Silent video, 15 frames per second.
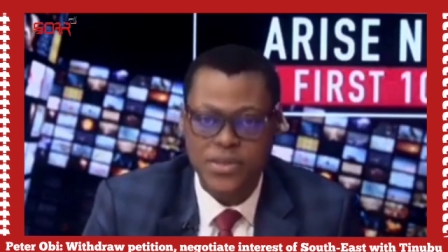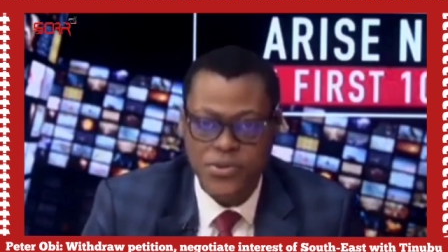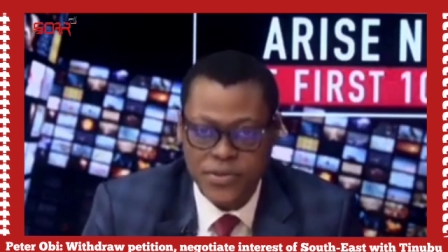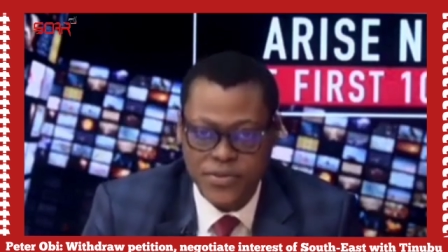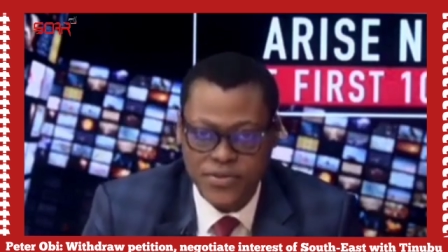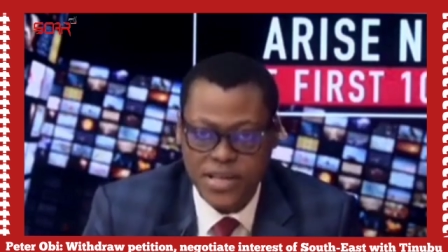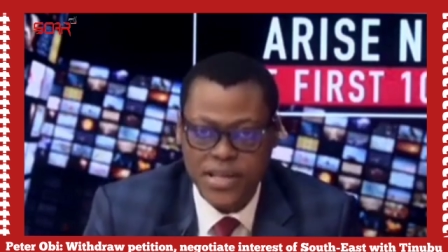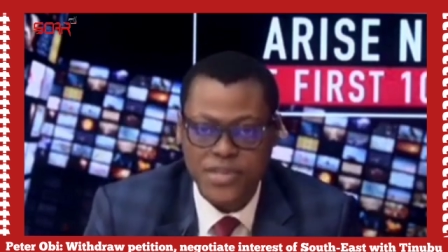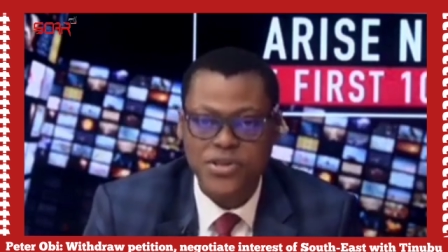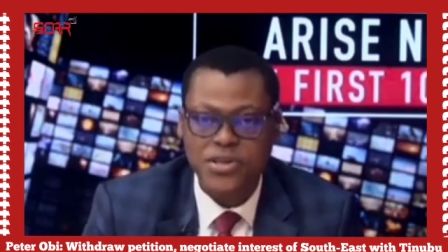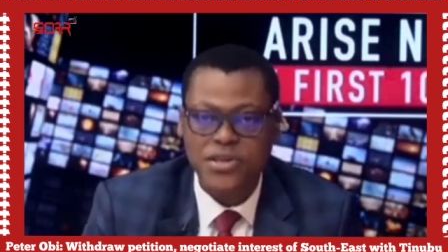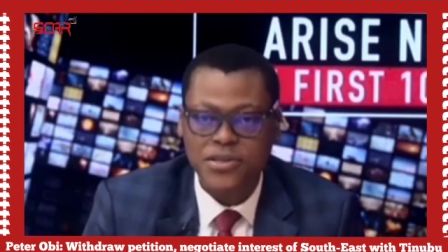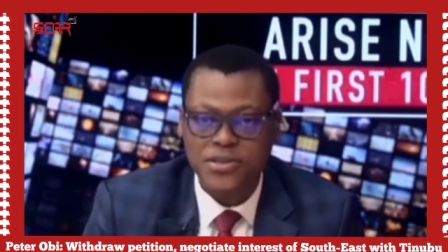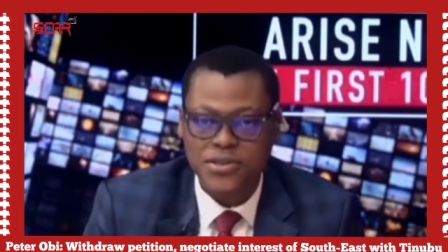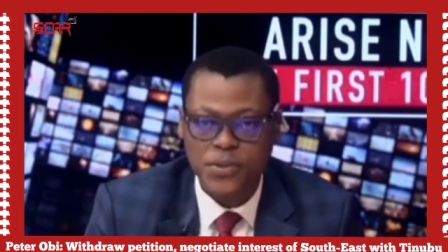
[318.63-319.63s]
You said you're
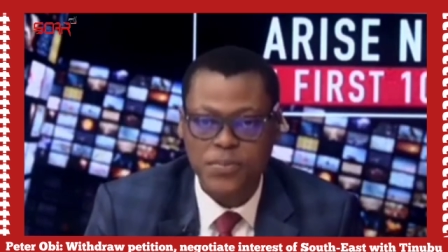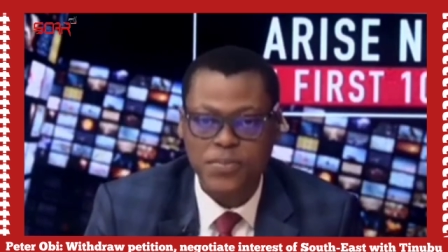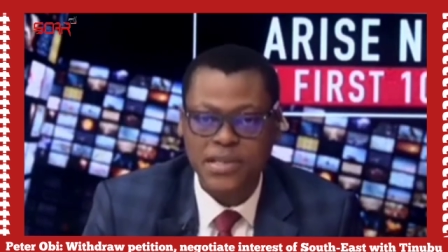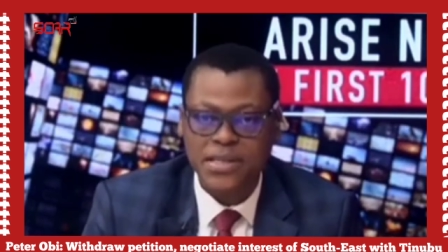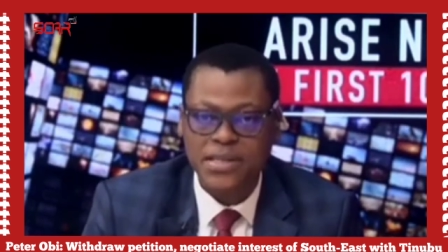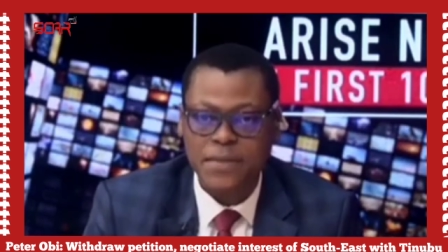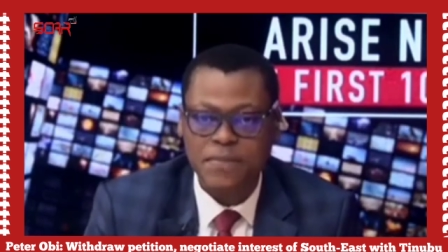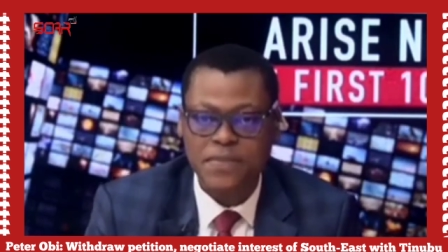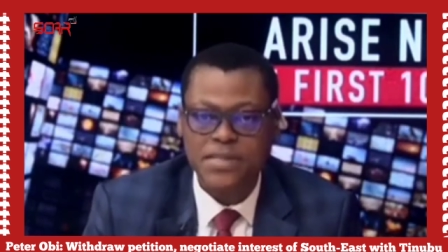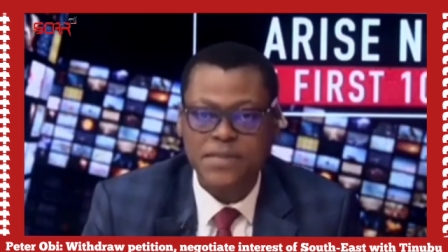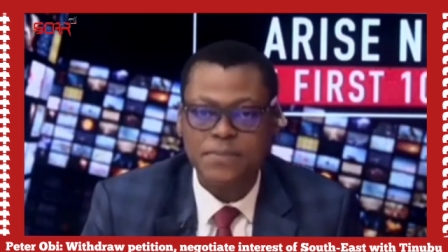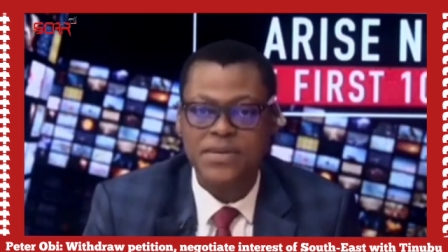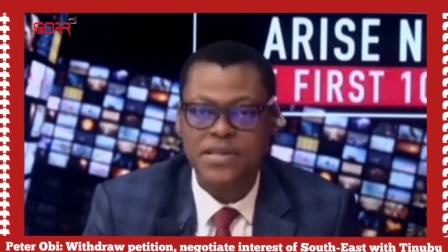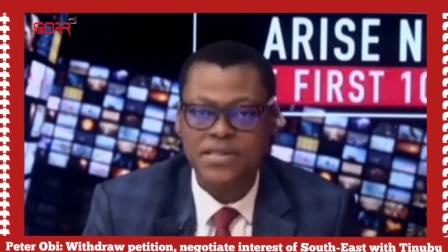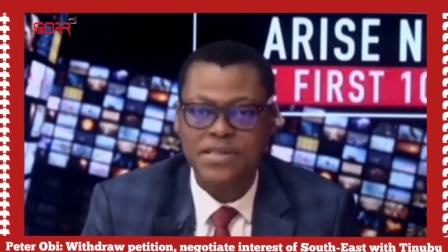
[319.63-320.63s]
going to support the
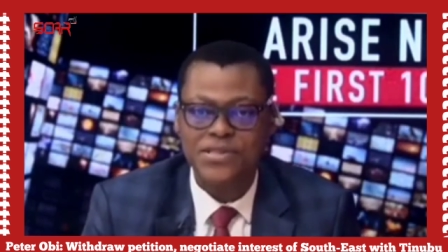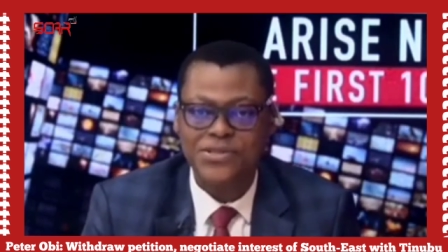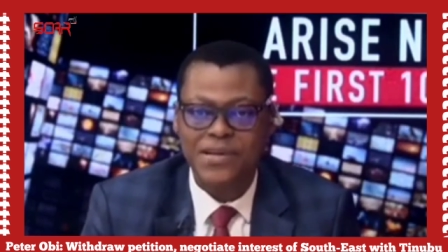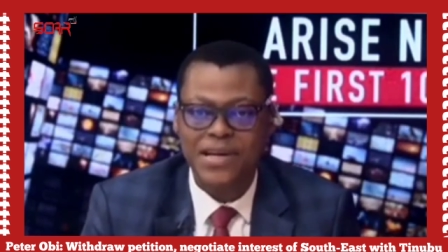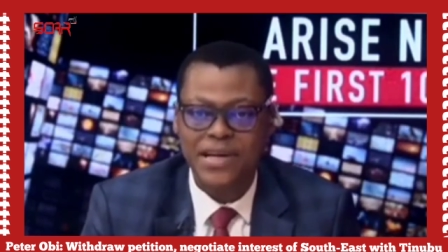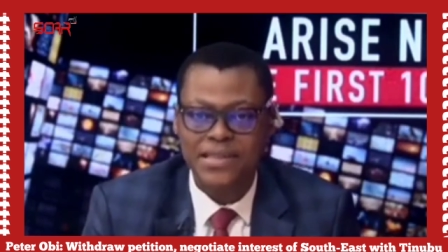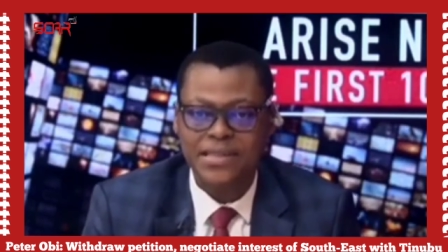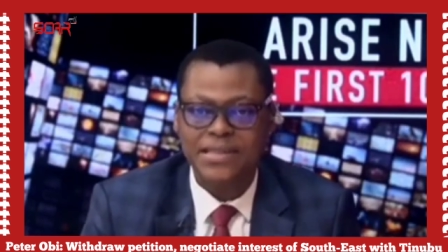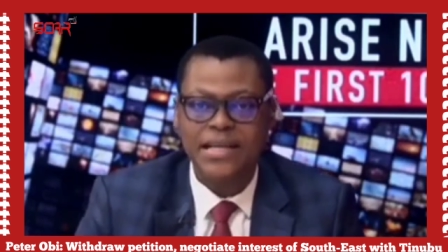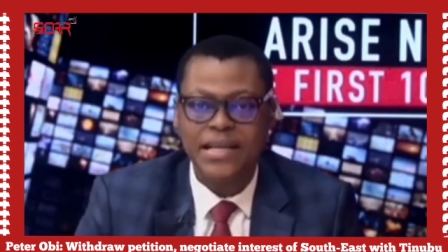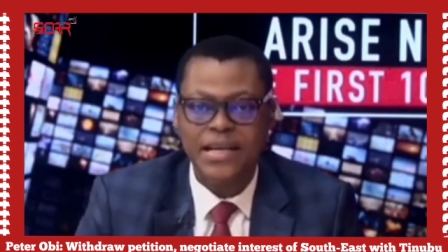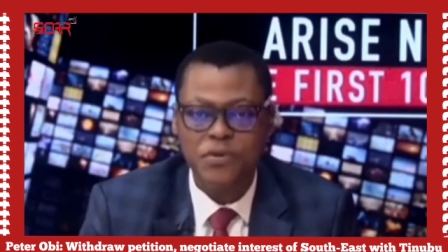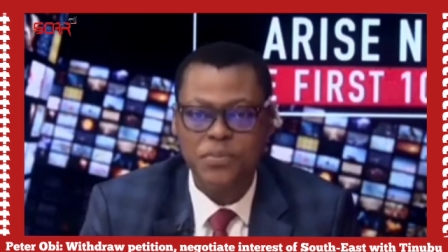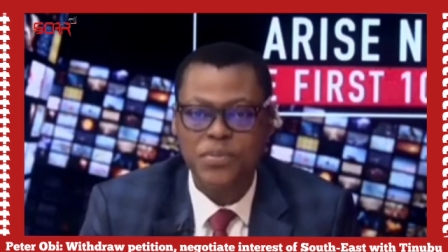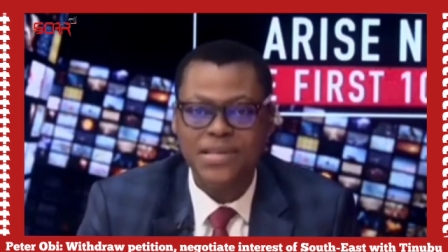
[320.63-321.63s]
APC presidential candidate, and
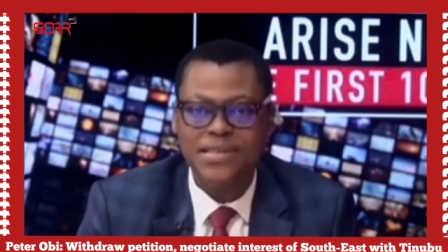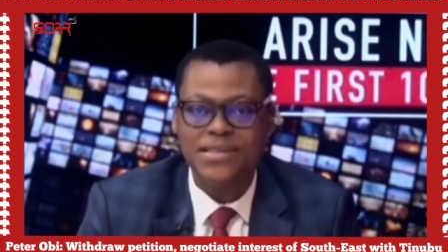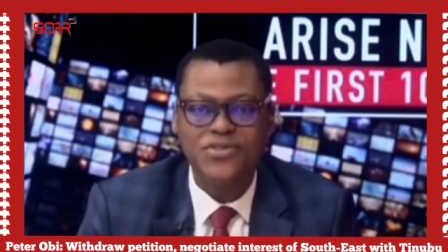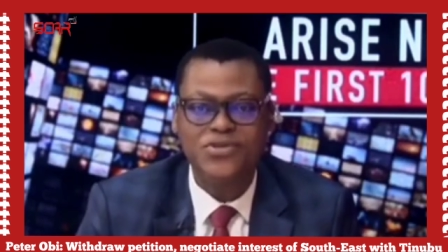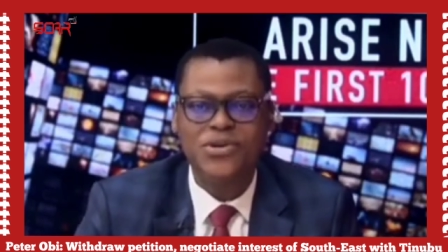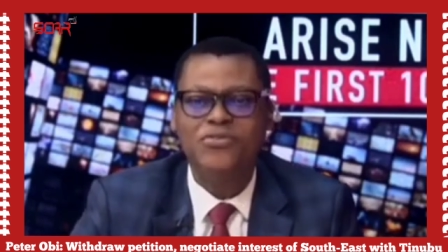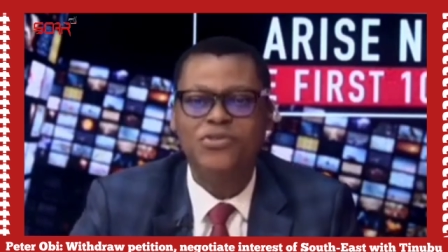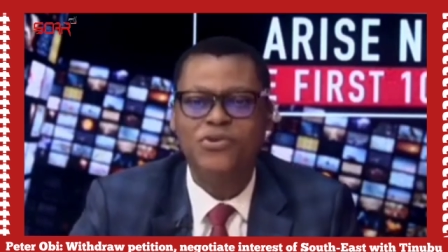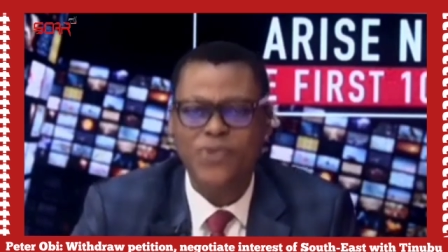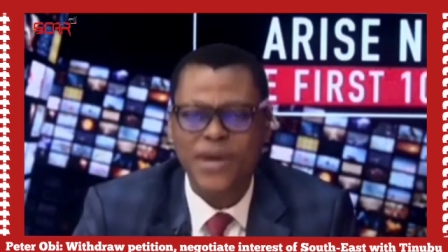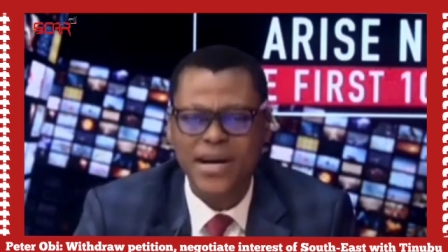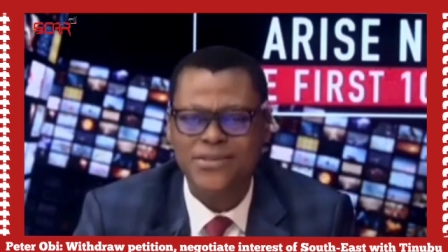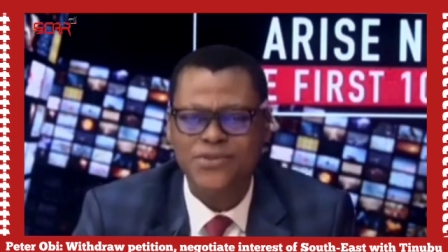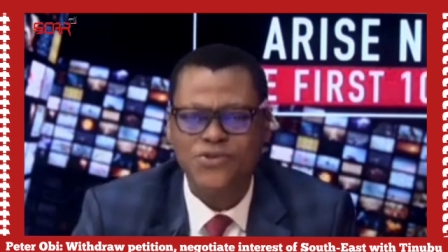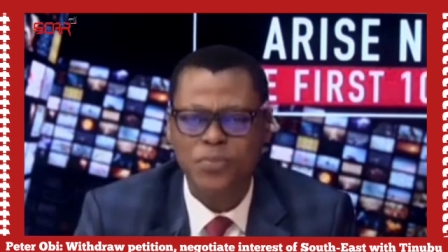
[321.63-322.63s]
everybody says you have a
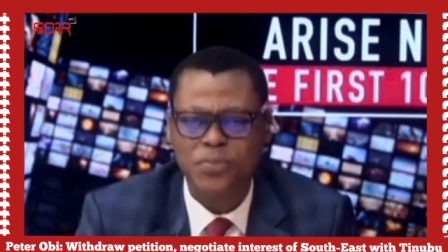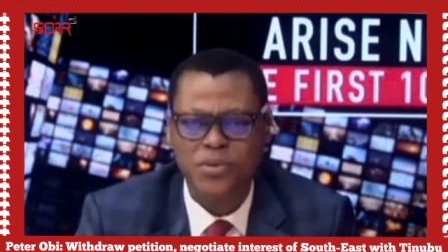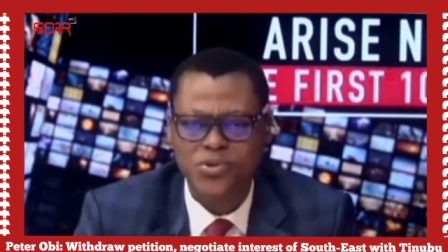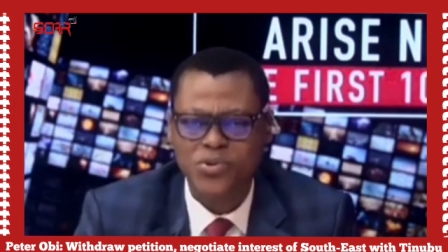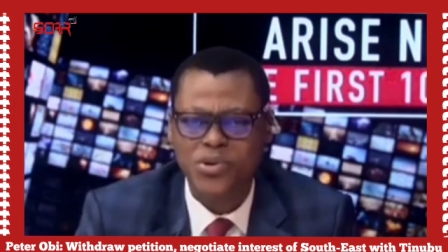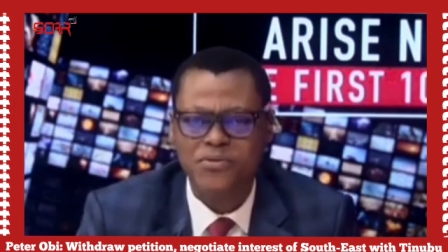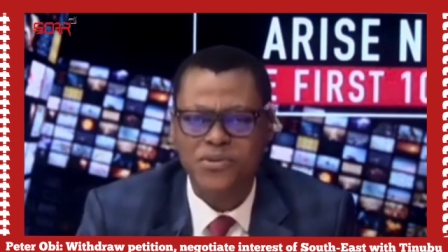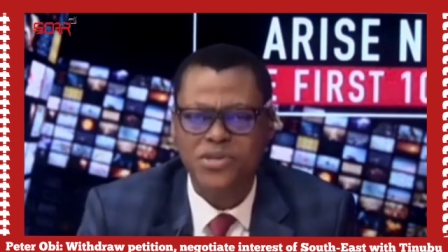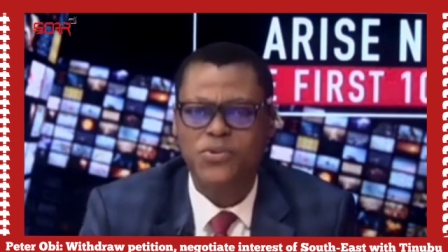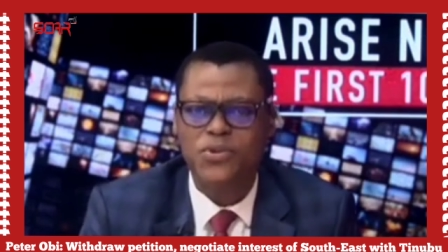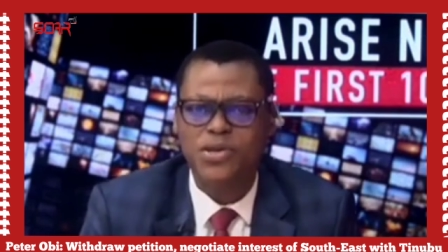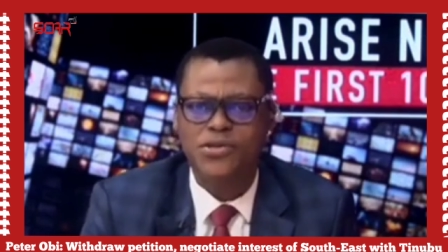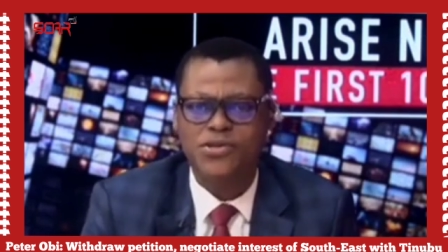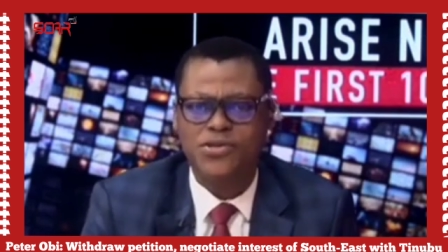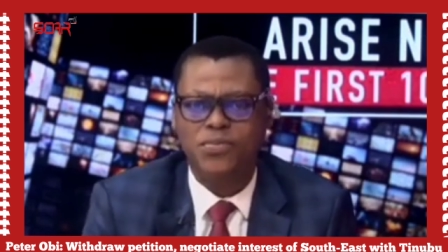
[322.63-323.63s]
right to support whoever you
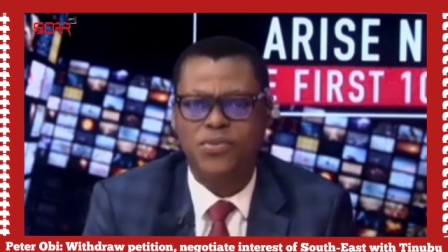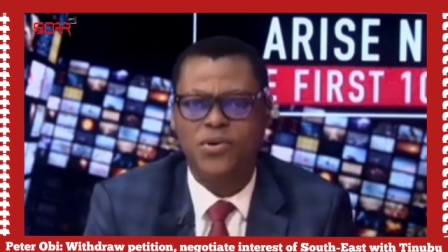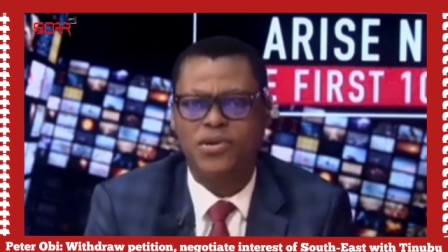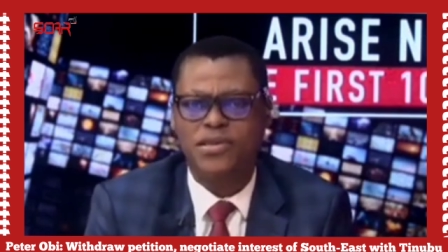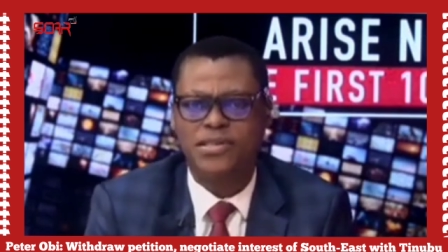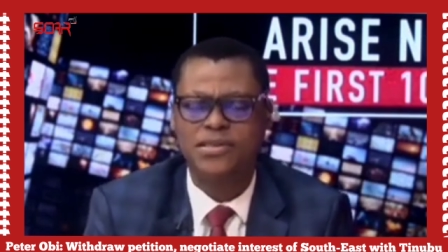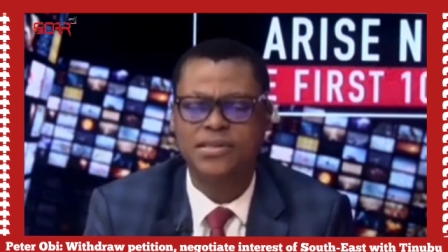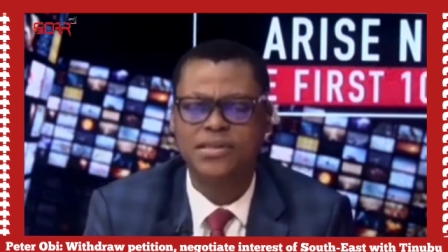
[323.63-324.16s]
want to support.